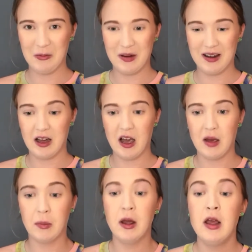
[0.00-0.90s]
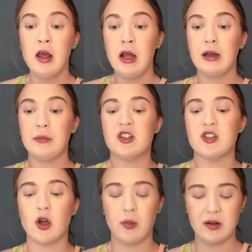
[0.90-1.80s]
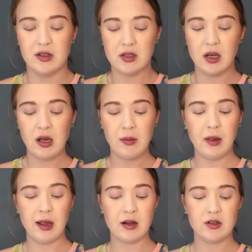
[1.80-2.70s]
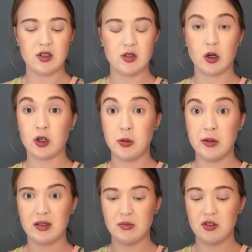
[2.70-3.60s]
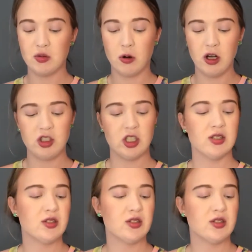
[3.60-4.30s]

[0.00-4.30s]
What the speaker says: But let me just open this up and start doing some swatches.